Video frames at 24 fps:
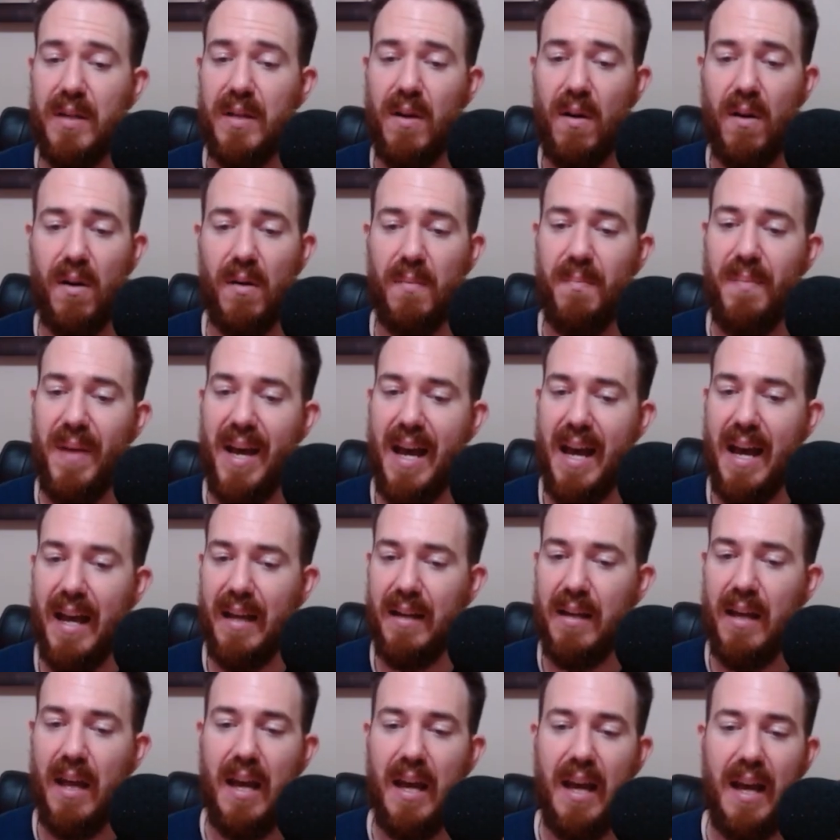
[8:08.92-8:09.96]
are
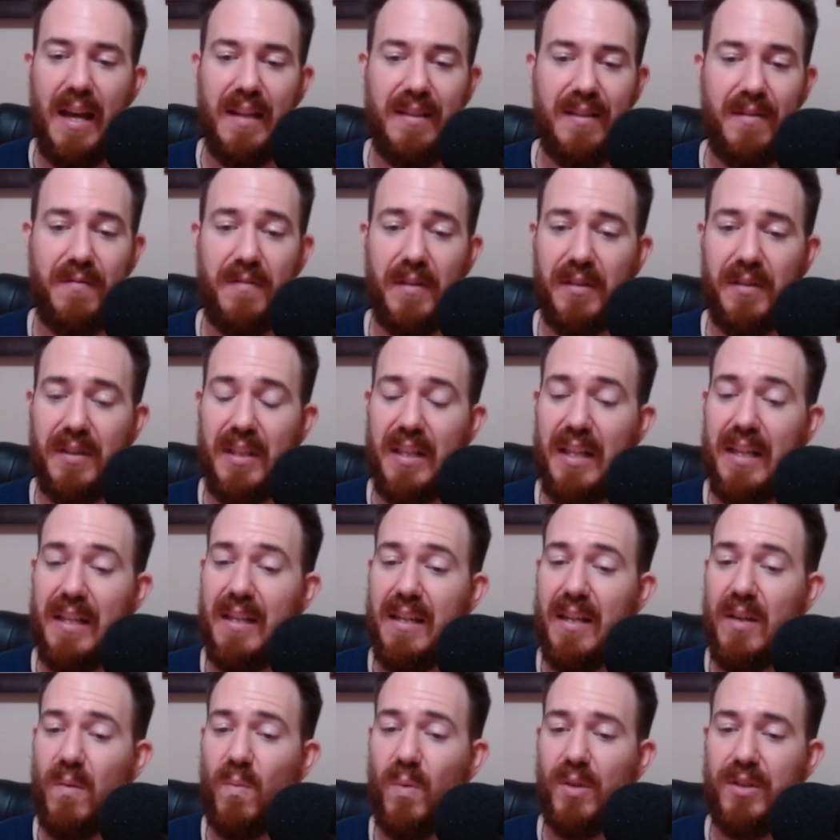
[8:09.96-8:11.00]
bad, as I felt the
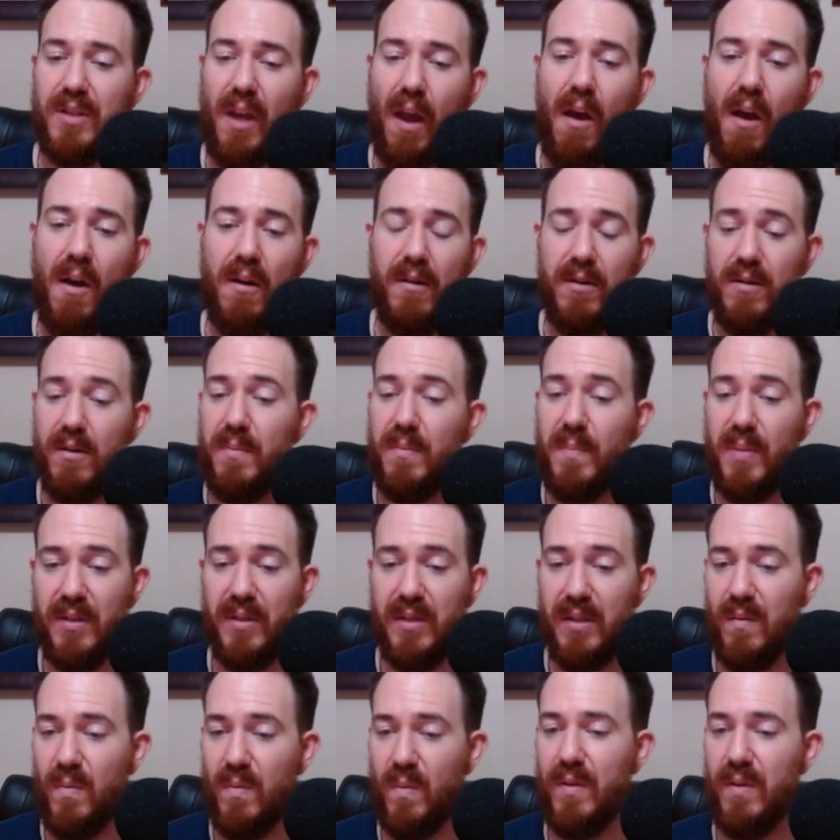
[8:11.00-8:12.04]
ending was
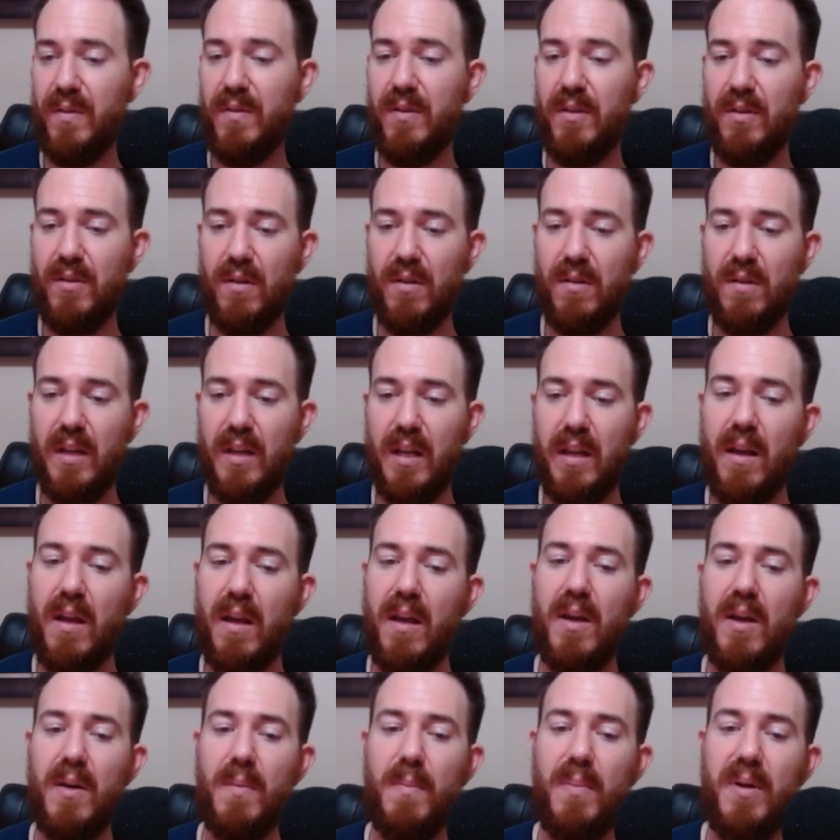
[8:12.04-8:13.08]
100% worth the journey.
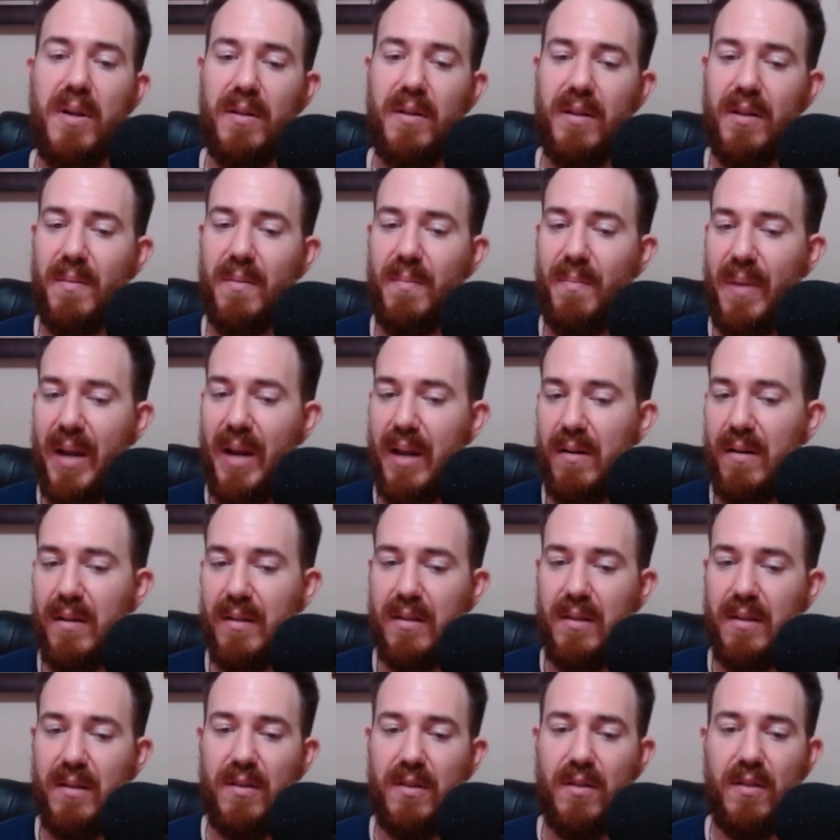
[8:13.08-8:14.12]
But in
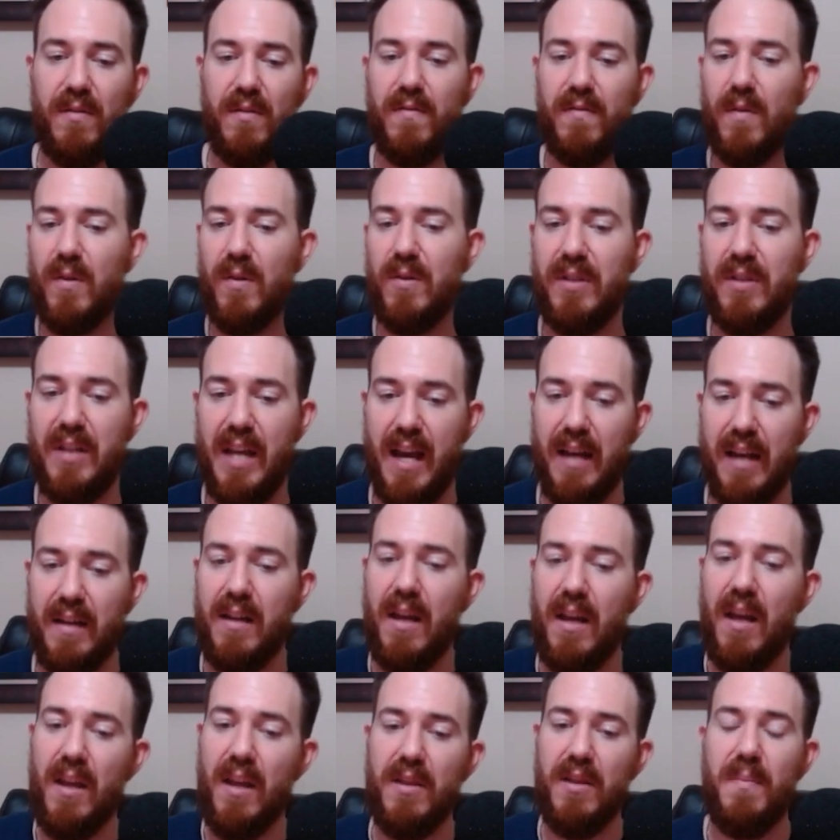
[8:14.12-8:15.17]
comparison to the first act,
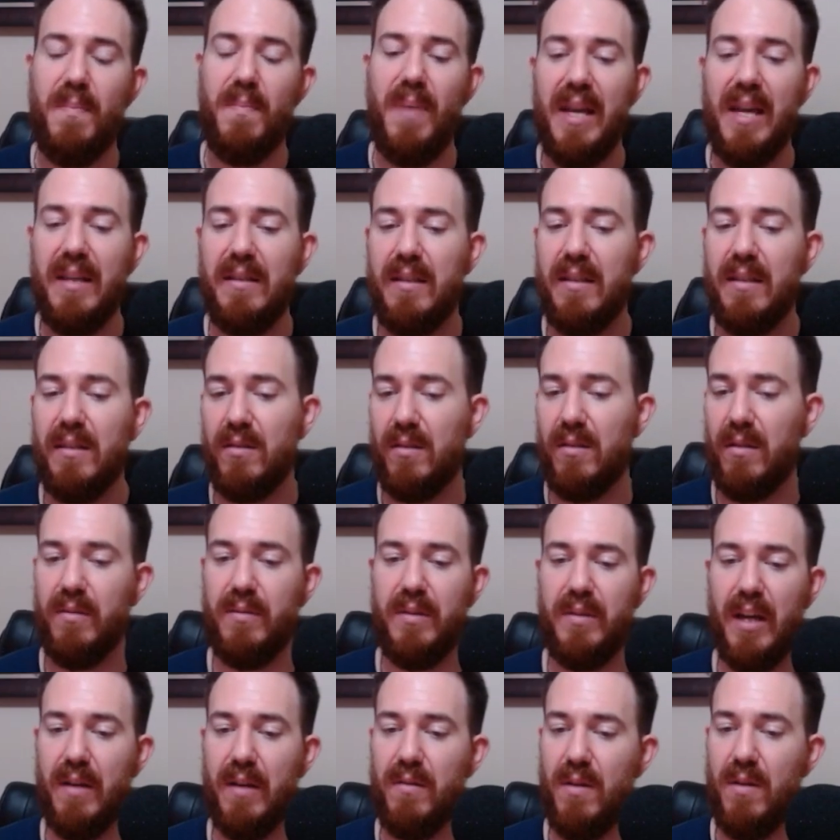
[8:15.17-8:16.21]
the pacing slows
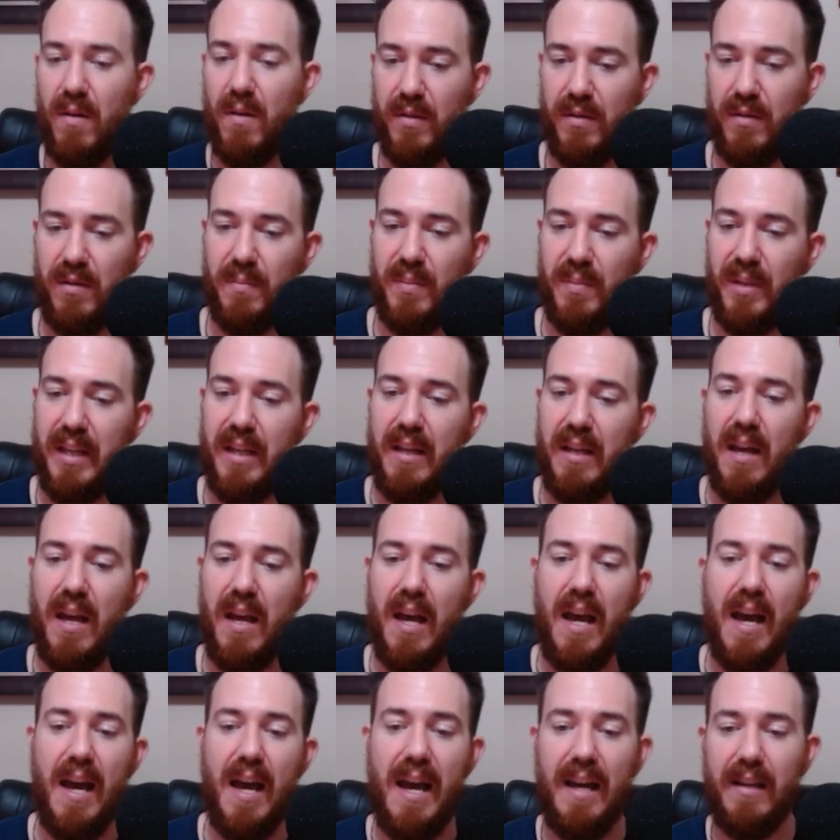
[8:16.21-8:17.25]
down noticeably.
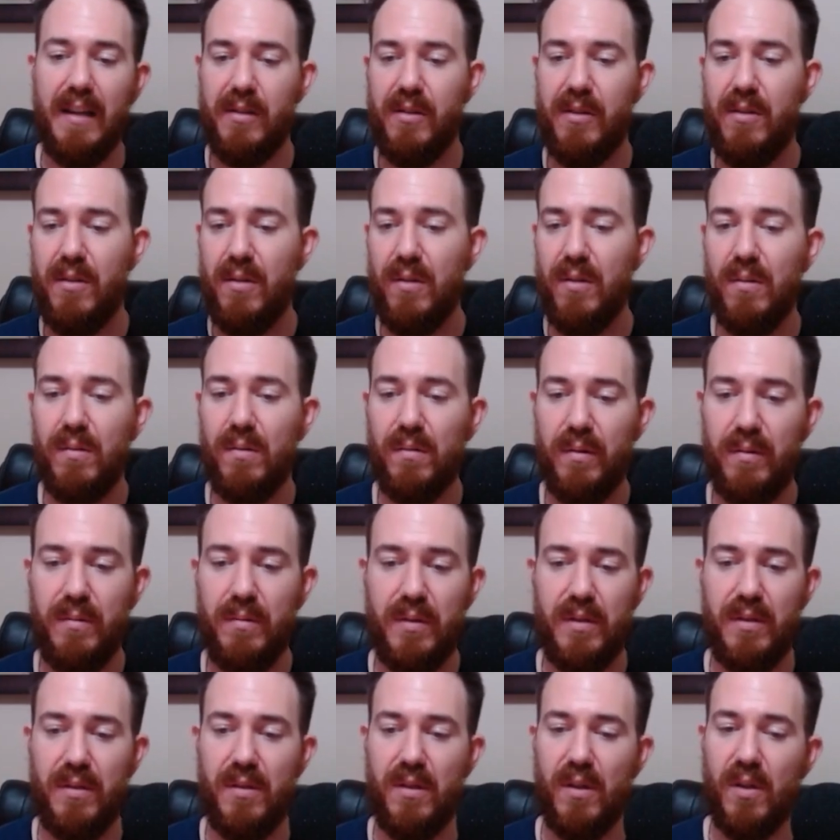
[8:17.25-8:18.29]
Act 2
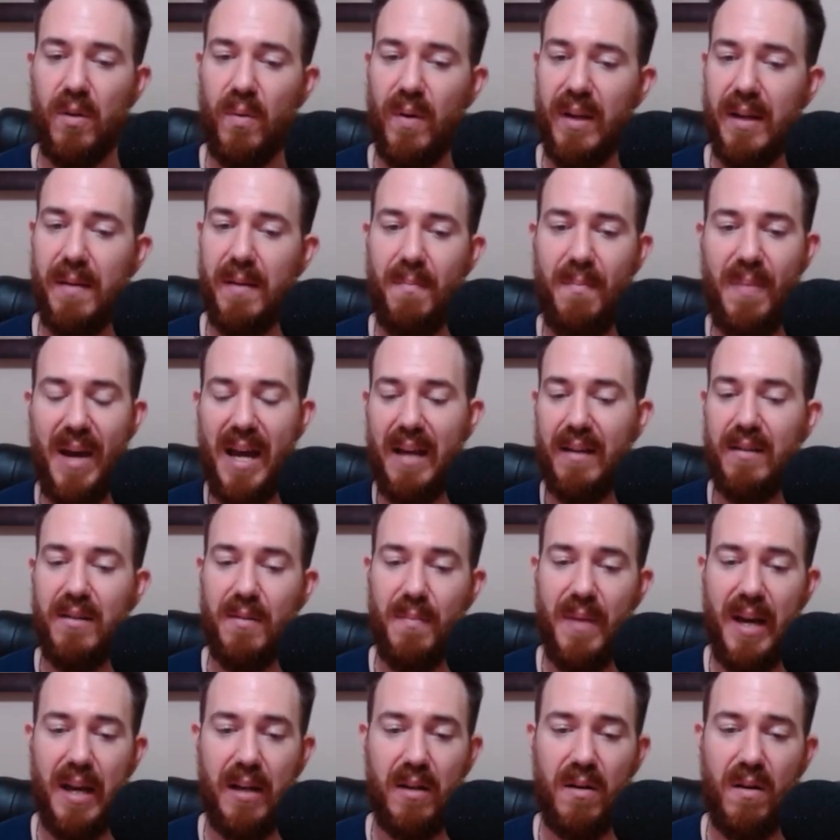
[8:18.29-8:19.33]
loses the quick
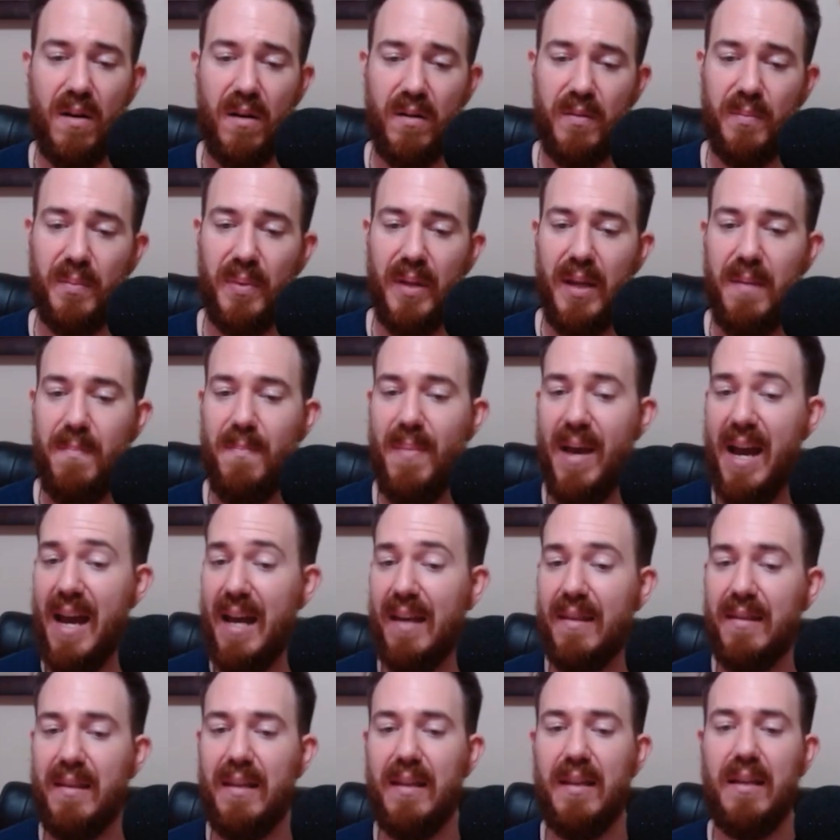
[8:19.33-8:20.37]
back-to-back card play,
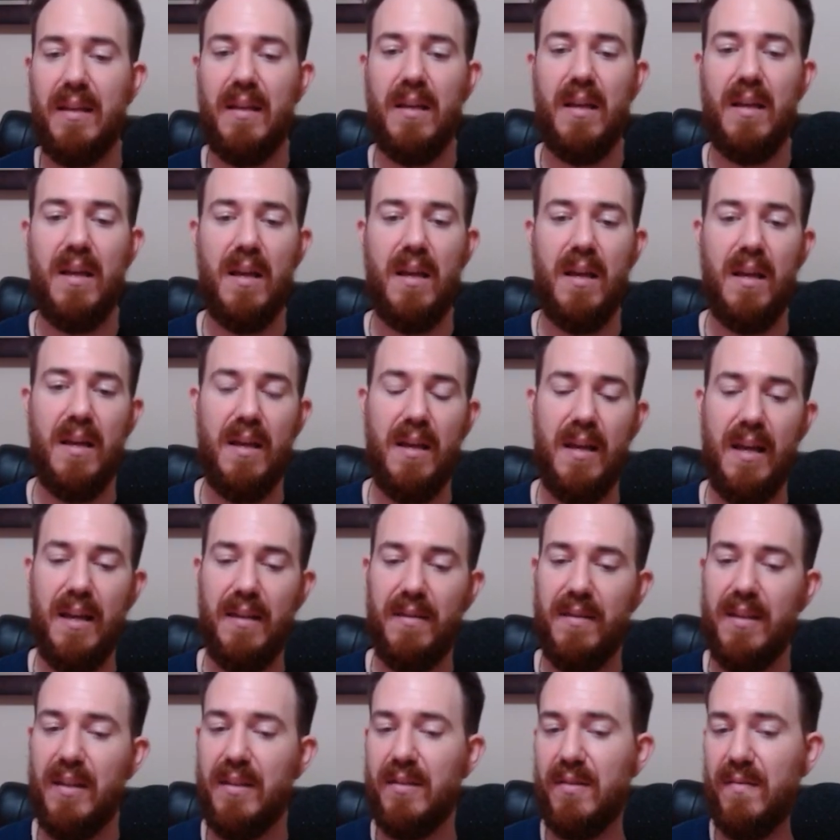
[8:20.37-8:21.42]
pathing, and
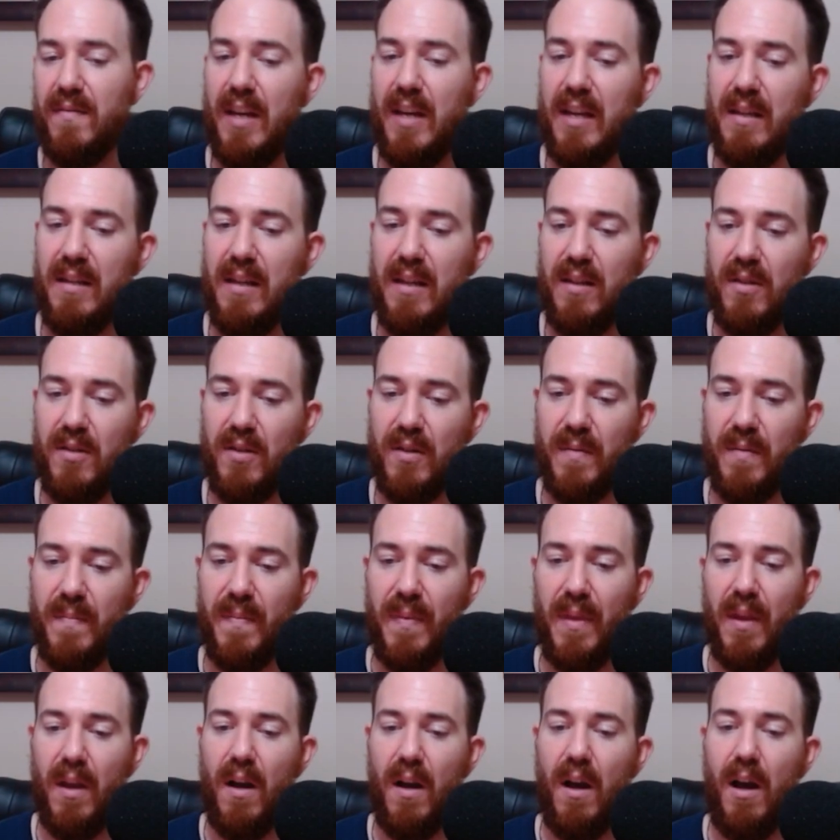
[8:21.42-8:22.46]
things of that nature,
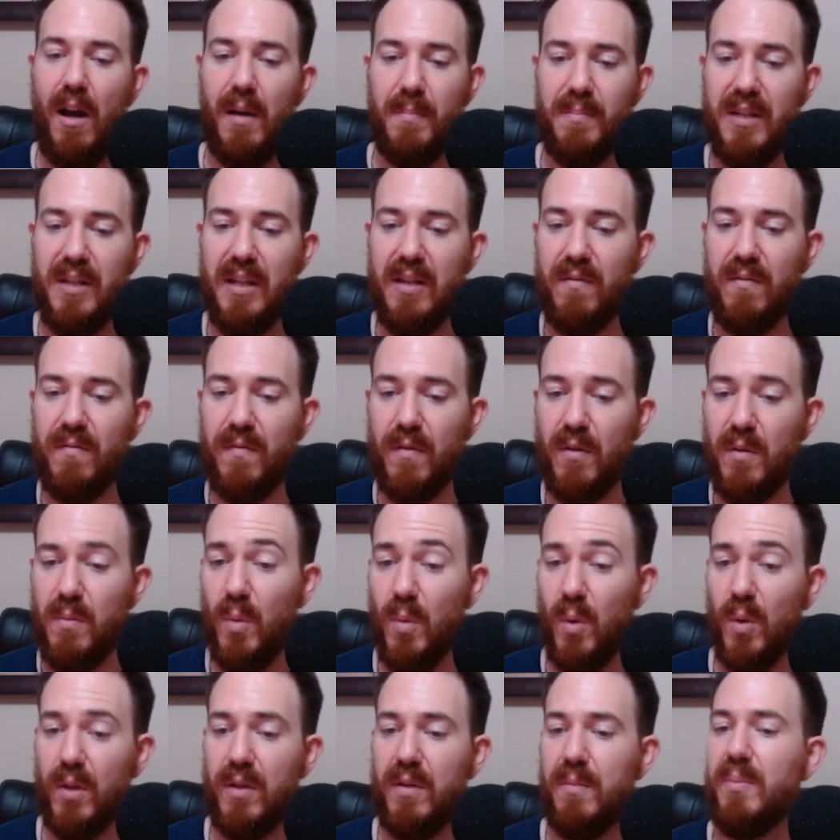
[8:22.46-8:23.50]
opting for a
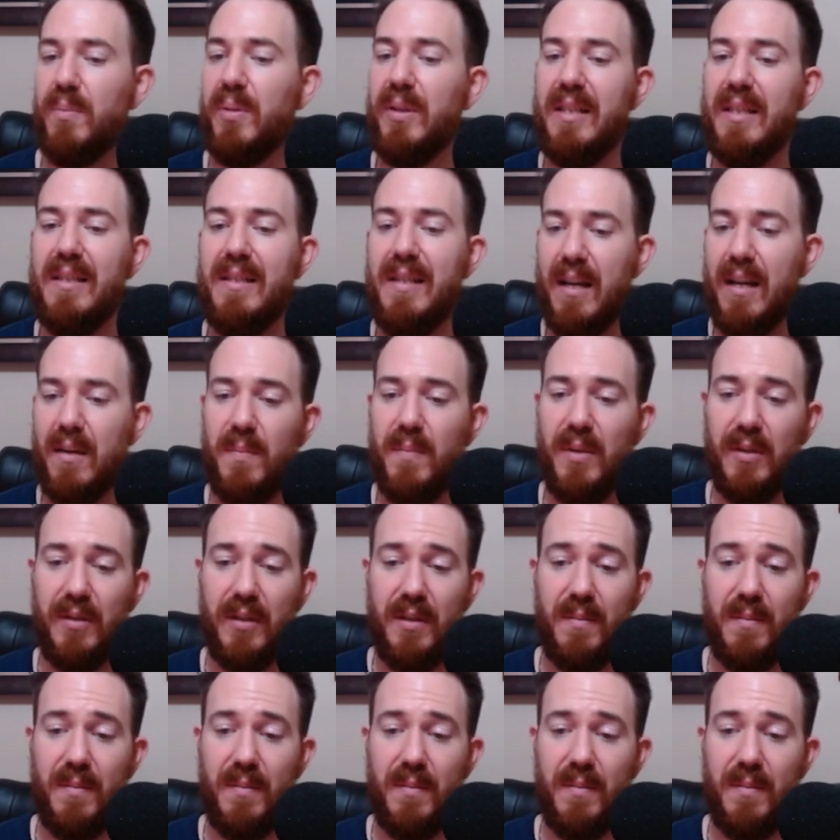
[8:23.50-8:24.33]
more complete deck building